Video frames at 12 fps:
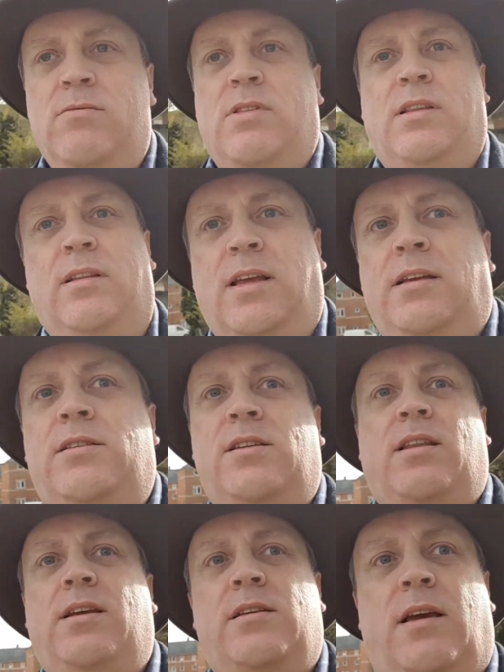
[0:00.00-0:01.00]
these,
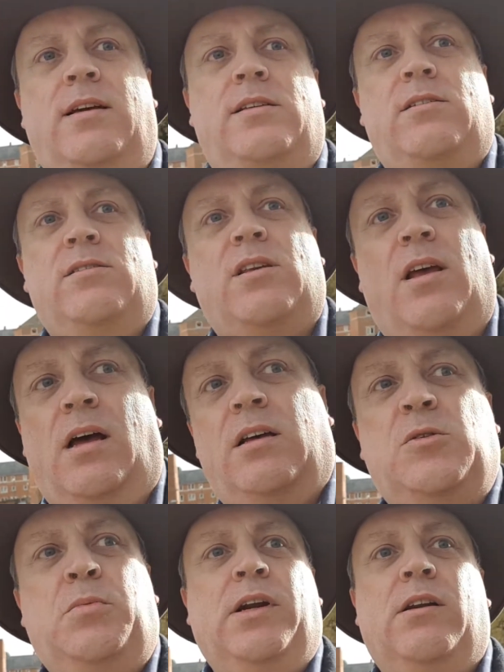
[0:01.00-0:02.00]
these castles are
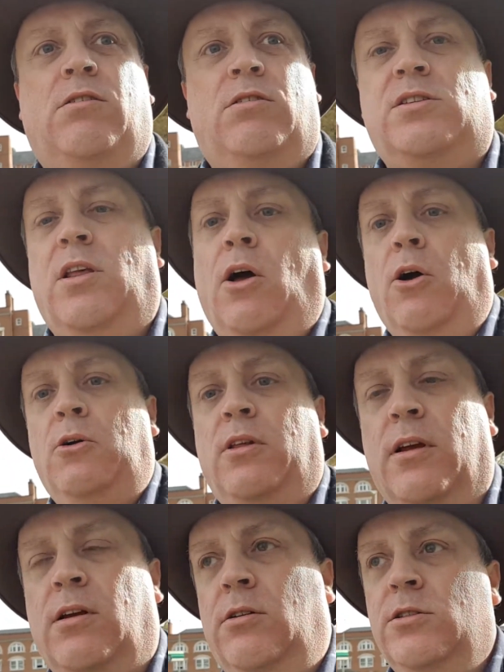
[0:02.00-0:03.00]
spread across the whole
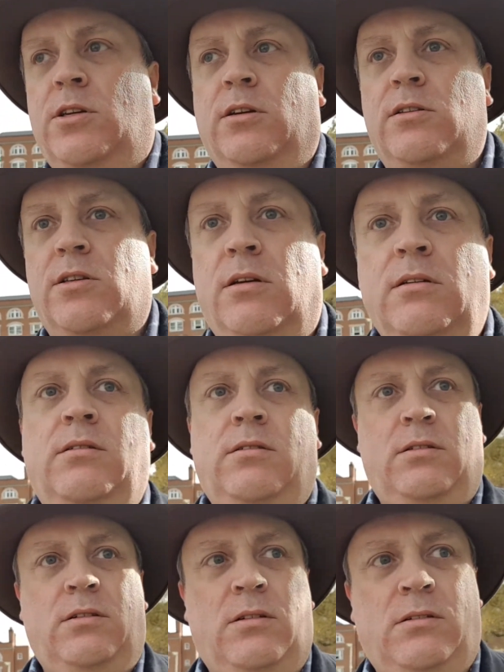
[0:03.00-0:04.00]
of the continent
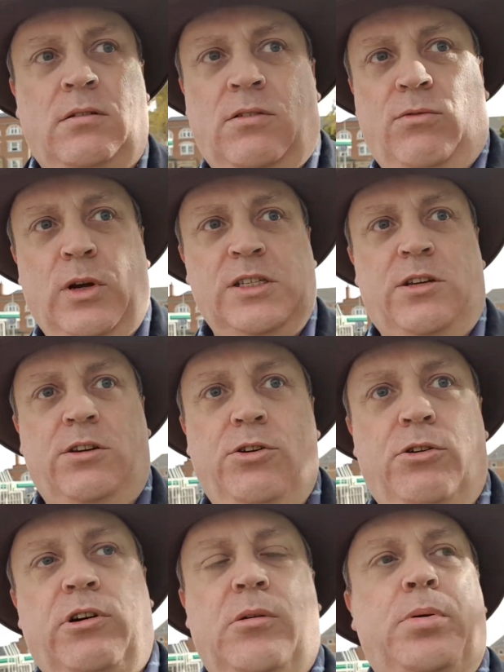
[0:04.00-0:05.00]
of Western
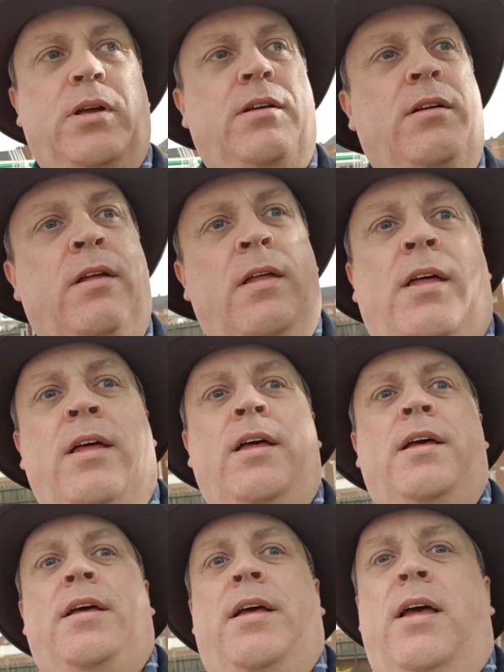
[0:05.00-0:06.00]
Europe,
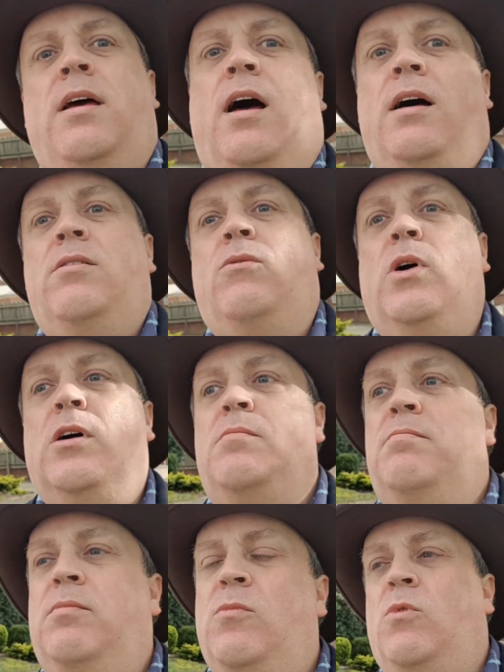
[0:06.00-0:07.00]
were
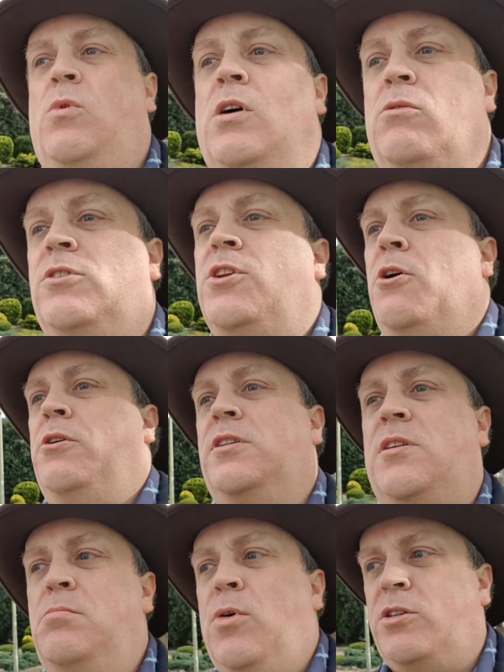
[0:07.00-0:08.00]
what's known
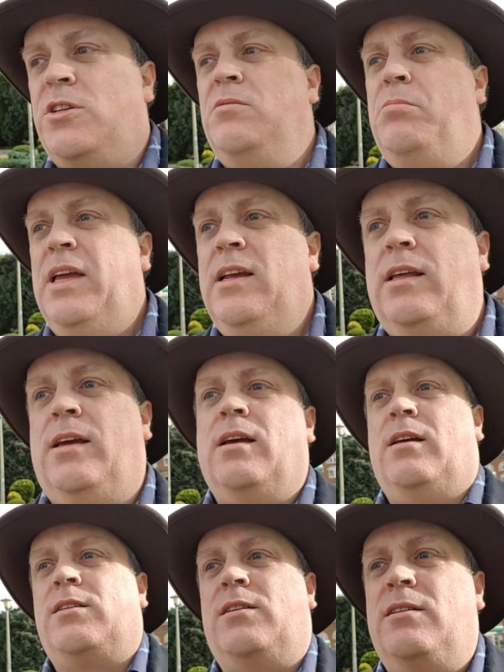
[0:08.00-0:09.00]
as a motte and bailey
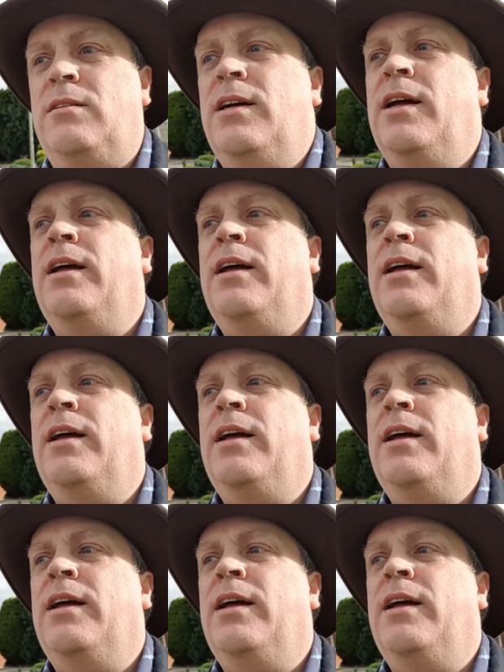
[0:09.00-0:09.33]
castle.